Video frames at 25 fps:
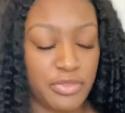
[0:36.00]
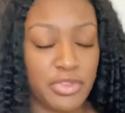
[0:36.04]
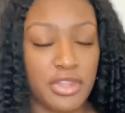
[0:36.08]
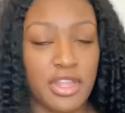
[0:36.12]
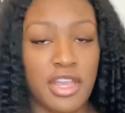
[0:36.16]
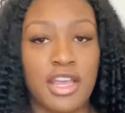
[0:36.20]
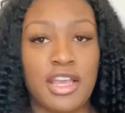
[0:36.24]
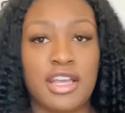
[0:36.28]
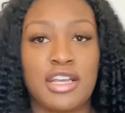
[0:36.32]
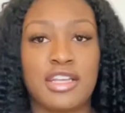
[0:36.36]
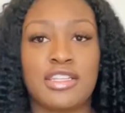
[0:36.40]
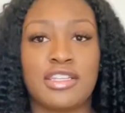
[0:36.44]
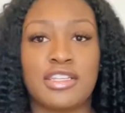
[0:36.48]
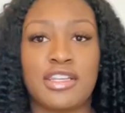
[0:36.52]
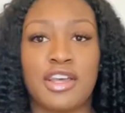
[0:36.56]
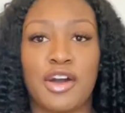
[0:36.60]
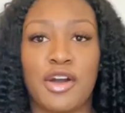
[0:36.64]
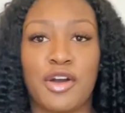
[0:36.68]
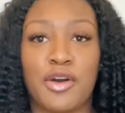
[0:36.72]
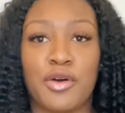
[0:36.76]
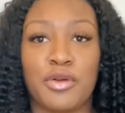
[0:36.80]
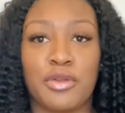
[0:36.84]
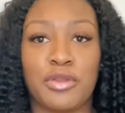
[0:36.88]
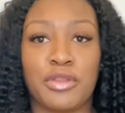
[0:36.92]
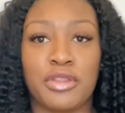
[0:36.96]

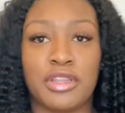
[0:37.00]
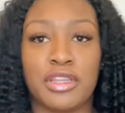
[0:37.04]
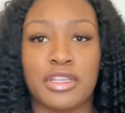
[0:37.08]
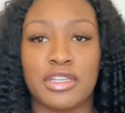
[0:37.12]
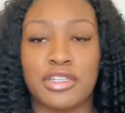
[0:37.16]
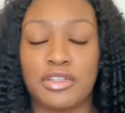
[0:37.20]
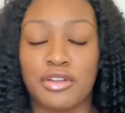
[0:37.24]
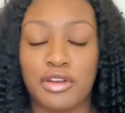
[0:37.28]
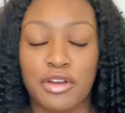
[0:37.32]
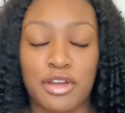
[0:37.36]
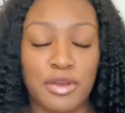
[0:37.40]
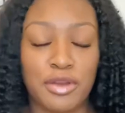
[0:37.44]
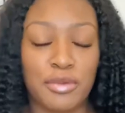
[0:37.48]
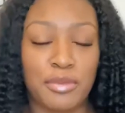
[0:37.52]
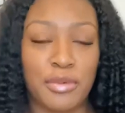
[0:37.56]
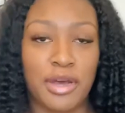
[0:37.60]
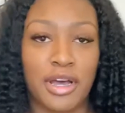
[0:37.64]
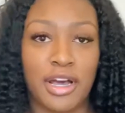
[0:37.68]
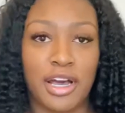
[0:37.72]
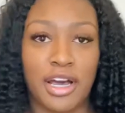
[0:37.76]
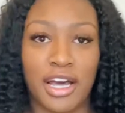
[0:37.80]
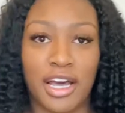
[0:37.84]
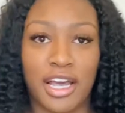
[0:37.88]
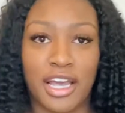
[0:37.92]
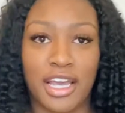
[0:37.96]
So the story
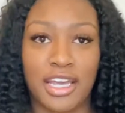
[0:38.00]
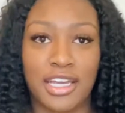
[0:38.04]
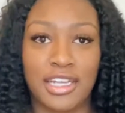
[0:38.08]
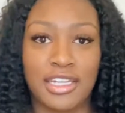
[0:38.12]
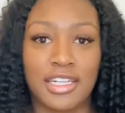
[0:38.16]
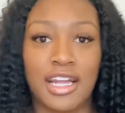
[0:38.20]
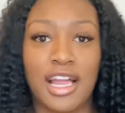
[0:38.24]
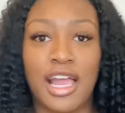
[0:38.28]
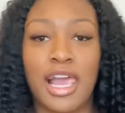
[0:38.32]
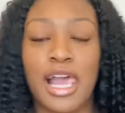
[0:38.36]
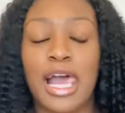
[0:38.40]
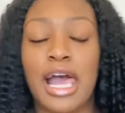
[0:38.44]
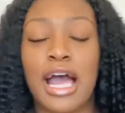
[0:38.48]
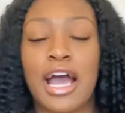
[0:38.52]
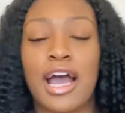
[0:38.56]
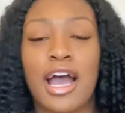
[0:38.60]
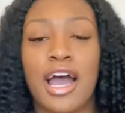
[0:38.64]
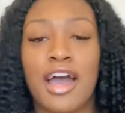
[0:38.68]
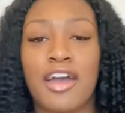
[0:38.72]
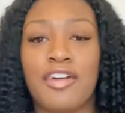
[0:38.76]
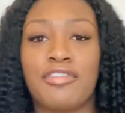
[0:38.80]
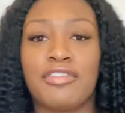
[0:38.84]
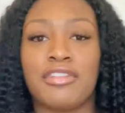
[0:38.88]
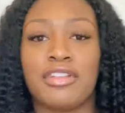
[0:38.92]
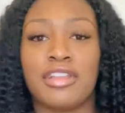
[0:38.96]
behind,
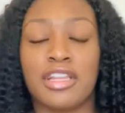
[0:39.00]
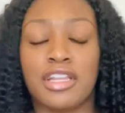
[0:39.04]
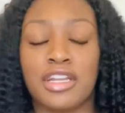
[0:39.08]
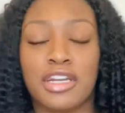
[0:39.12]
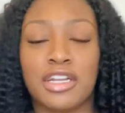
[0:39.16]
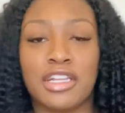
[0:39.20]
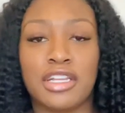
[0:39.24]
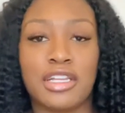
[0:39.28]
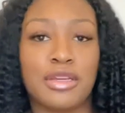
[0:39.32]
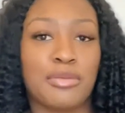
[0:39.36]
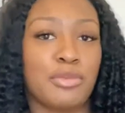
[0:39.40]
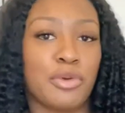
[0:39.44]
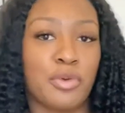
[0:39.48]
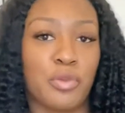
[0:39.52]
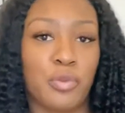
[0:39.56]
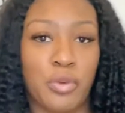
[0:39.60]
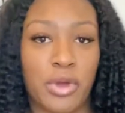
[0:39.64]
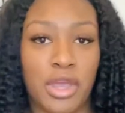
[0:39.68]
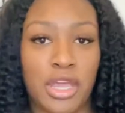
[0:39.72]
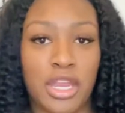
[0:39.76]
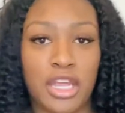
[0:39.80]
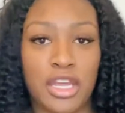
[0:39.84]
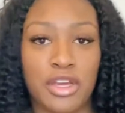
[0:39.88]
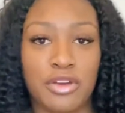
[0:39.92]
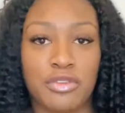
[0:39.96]
I've literally been
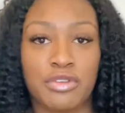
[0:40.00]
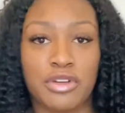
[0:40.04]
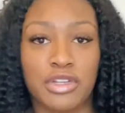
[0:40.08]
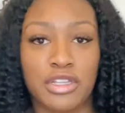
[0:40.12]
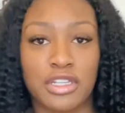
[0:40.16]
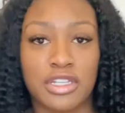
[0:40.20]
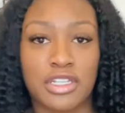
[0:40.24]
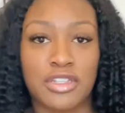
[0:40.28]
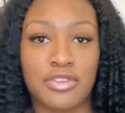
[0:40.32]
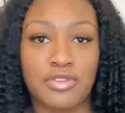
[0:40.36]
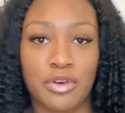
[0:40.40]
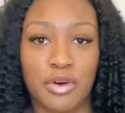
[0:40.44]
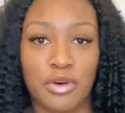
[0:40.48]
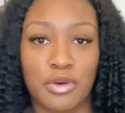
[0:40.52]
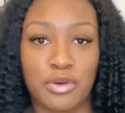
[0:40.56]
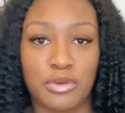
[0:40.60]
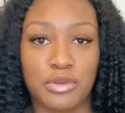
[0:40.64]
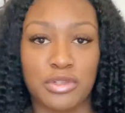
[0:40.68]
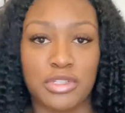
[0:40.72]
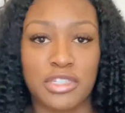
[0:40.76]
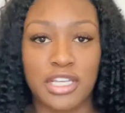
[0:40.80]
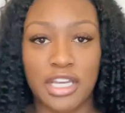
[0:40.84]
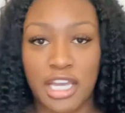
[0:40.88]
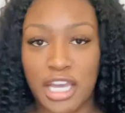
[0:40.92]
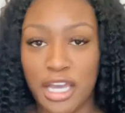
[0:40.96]
waiting for this phone
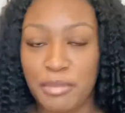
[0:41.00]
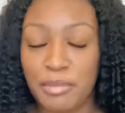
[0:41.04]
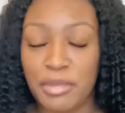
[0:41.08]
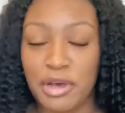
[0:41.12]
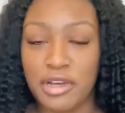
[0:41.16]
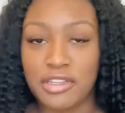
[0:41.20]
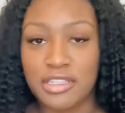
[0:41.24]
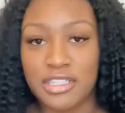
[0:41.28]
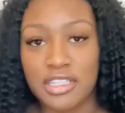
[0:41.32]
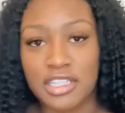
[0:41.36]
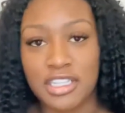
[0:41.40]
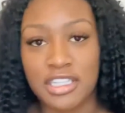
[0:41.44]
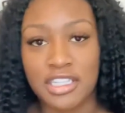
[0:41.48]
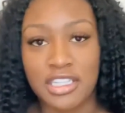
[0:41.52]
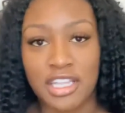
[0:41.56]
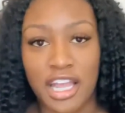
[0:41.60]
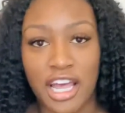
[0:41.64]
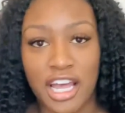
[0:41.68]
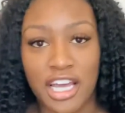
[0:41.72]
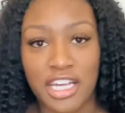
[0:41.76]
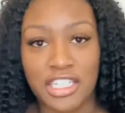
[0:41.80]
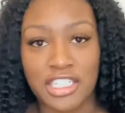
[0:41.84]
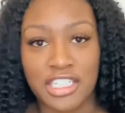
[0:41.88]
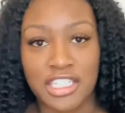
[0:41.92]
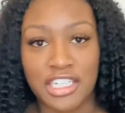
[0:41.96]
to come out since
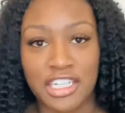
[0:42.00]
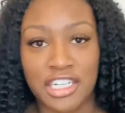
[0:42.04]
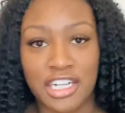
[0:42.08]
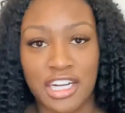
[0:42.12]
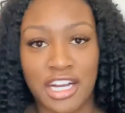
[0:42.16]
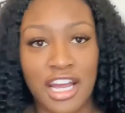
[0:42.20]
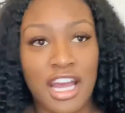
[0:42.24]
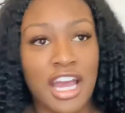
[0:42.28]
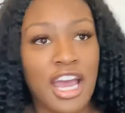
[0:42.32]
last year.